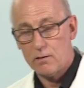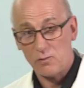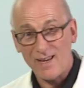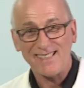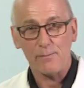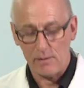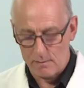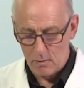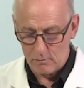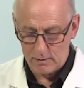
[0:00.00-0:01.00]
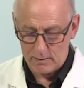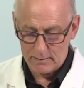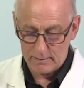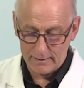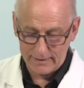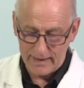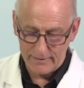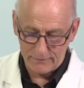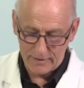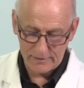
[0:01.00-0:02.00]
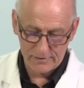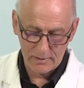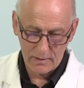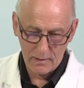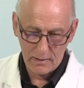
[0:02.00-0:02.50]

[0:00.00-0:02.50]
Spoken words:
20 millimolar, and again, if that's